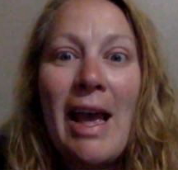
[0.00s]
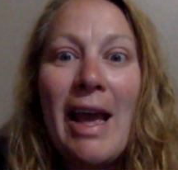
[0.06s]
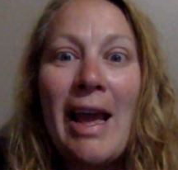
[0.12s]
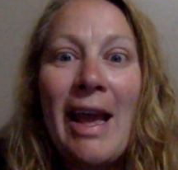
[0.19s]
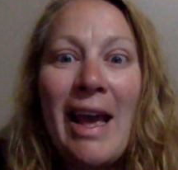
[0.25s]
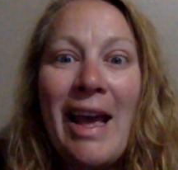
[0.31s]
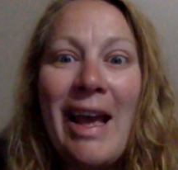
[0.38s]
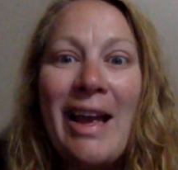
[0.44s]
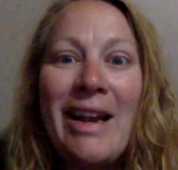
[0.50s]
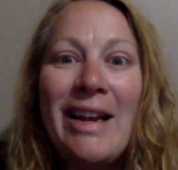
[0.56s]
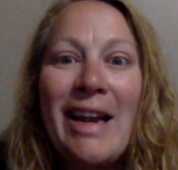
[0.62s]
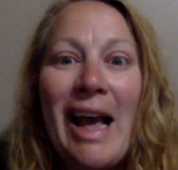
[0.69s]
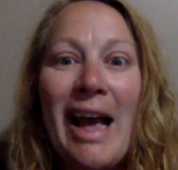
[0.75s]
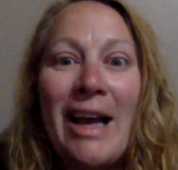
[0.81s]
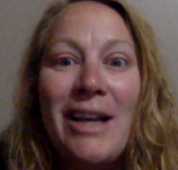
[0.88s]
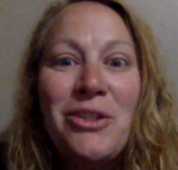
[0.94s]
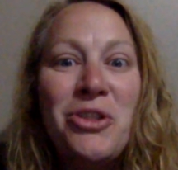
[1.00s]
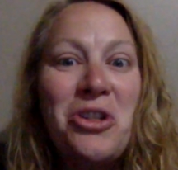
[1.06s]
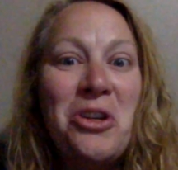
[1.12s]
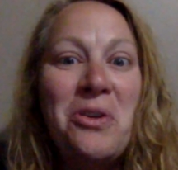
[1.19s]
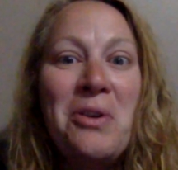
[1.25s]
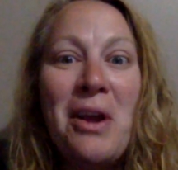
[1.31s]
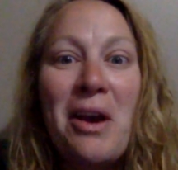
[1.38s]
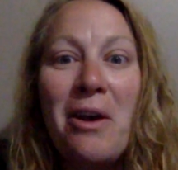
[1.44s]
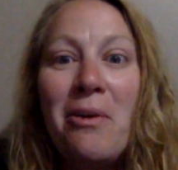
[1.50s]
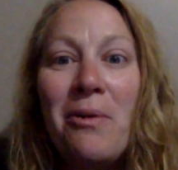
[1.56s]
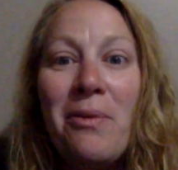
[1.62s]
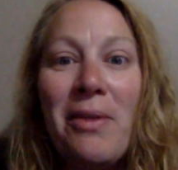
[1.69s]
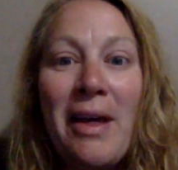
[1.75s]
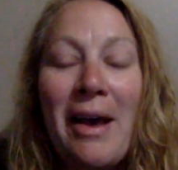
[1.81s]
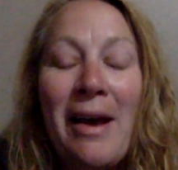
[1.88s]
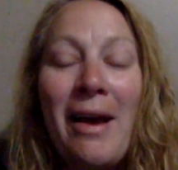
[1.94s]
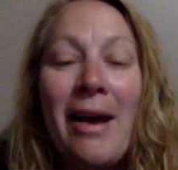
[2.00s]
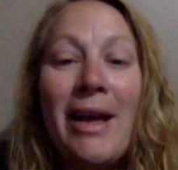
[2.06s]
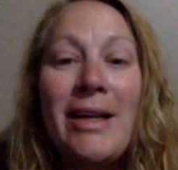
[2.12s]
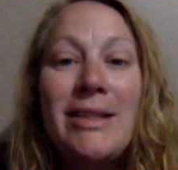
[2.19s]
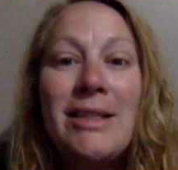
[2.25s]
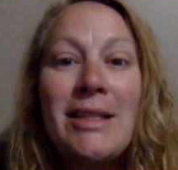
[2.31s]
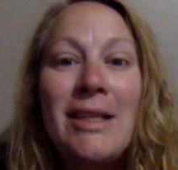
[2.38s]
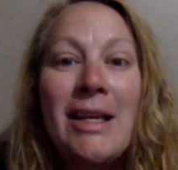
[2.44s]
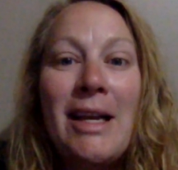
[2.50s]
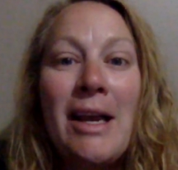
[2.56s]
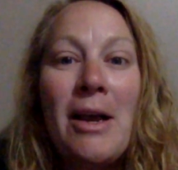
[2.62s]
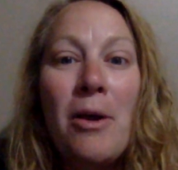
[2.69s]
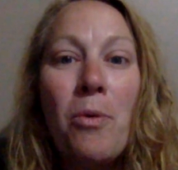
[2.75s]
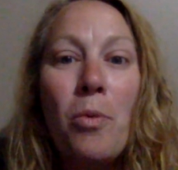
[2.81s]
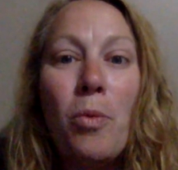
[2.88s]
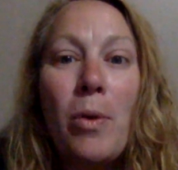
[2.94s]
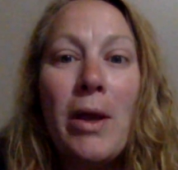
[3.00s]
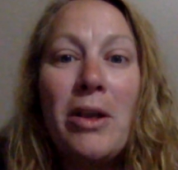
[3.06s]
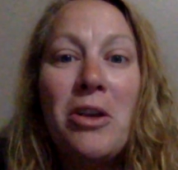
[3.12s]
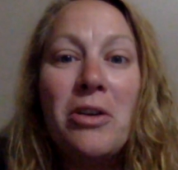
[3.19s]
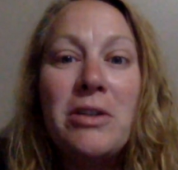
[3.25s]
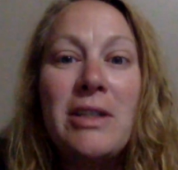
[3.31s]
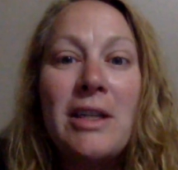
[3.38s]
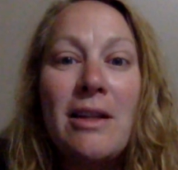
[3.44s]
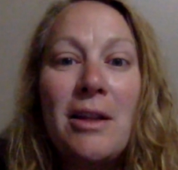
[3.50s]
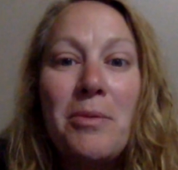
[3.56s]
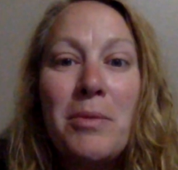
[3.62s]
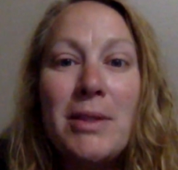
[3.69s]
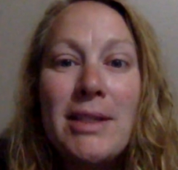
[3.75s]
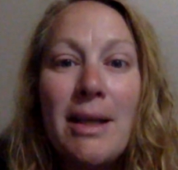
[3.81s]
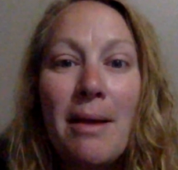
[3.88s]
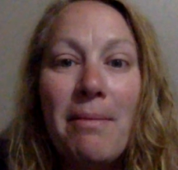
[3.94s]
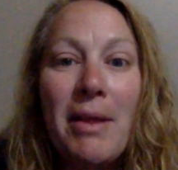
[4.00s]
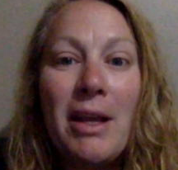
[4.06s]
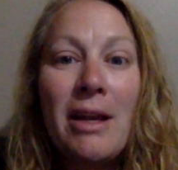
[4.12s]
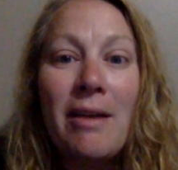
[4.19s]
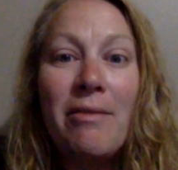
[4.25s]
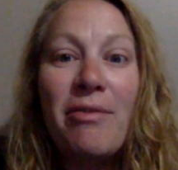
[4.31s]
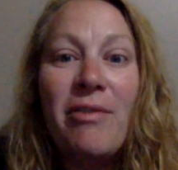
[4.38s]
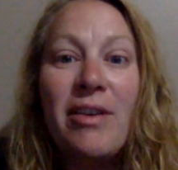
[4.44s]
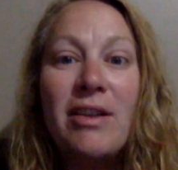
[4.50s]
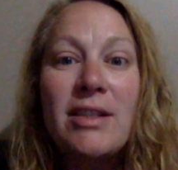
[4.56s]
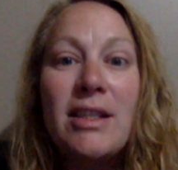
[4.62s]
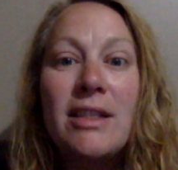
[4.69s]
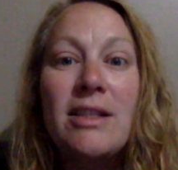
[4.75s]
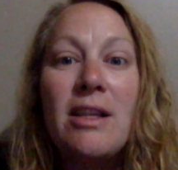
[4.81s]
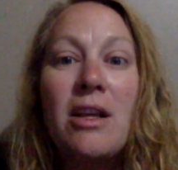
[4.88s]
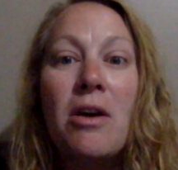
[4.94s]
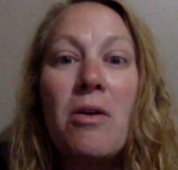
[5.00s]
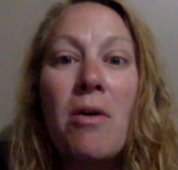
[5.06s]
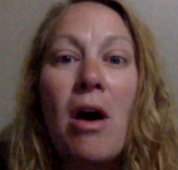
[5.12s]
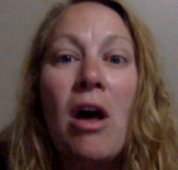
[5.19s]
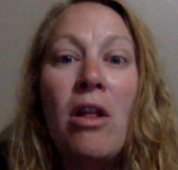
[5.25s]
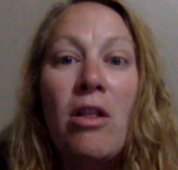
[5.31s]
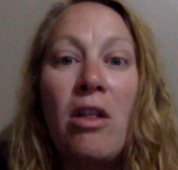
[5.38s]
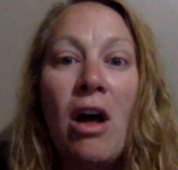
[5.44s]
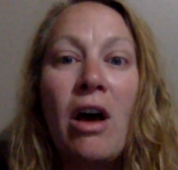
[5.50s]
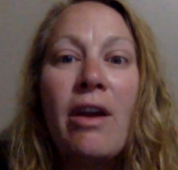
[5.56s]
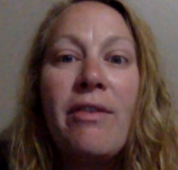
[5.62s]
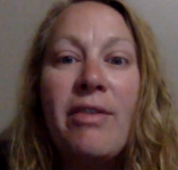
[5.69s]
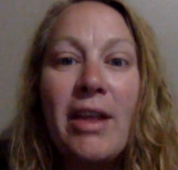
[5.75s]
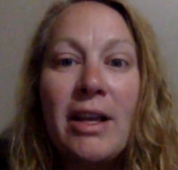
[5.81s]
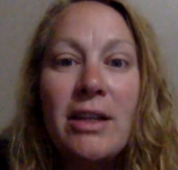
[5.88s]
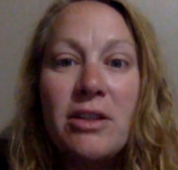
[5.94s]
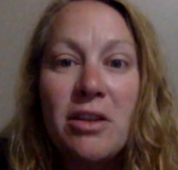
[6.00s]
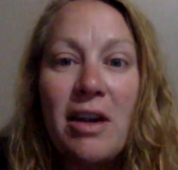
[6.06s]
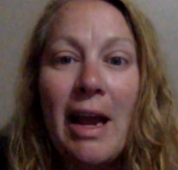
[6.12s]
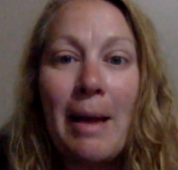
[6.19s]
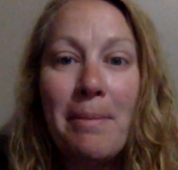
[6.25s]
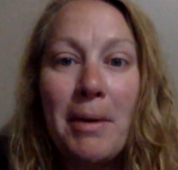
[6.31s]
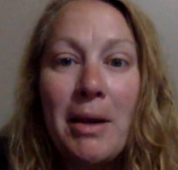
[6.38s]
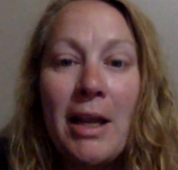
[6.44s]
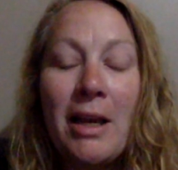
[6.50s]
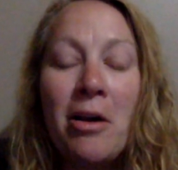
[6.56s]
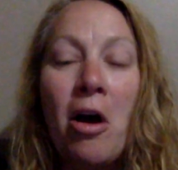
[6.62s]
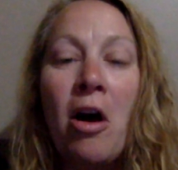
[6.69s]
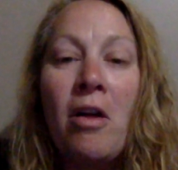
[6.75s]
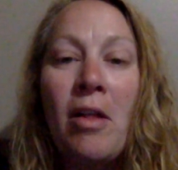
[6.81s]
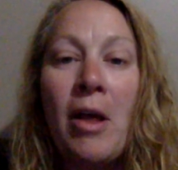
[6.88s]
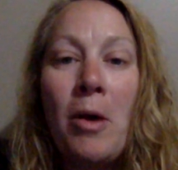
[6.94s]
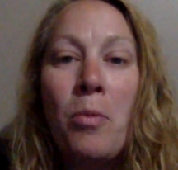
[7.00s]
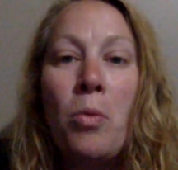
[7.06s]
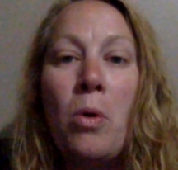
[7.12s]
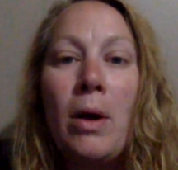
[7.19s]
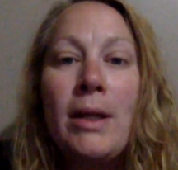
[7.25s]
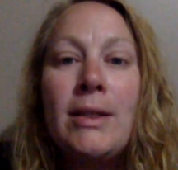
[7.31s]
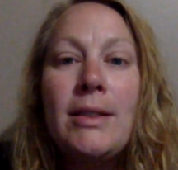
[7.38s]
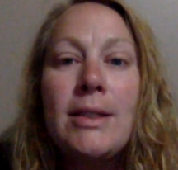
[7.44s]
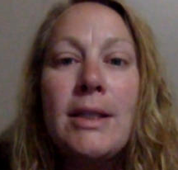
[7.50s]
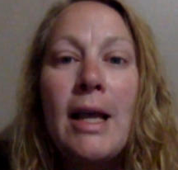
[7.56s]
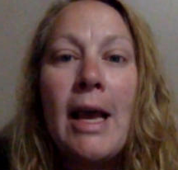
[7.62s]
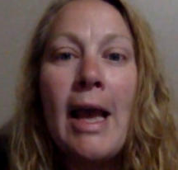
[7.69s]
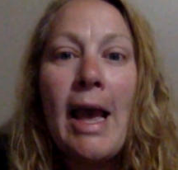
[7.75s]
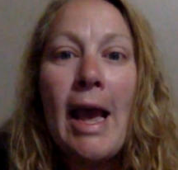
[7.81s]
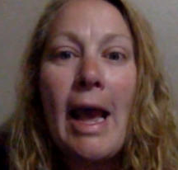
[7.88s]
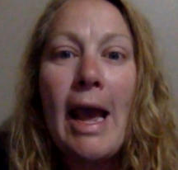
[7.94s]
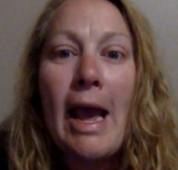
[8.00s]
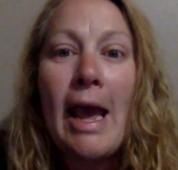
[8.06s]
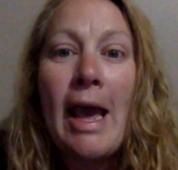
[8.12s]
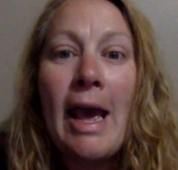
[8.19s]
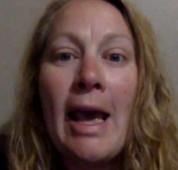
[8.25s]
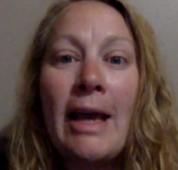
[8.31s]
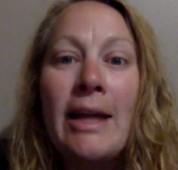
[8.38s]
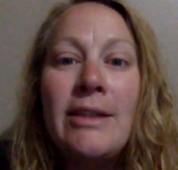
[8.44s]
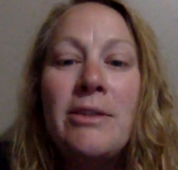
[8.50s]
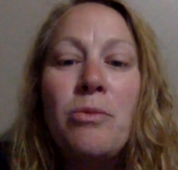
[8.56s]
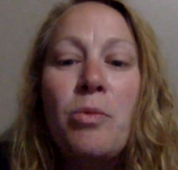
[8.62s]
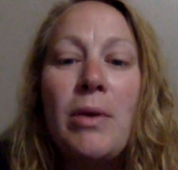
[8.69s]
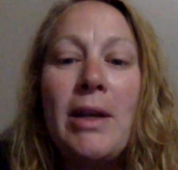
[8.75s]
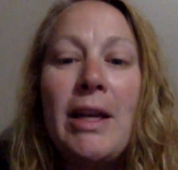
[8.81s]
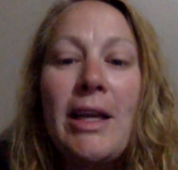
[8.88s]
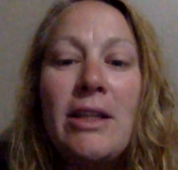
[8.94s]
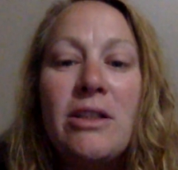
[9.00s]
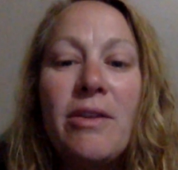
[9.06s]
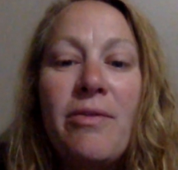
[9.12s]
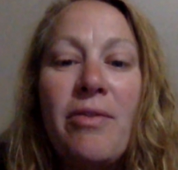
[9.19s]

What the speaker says: And as you know, that when you're dealing with something, it feels as though a lot of things are happening all at once, and we need to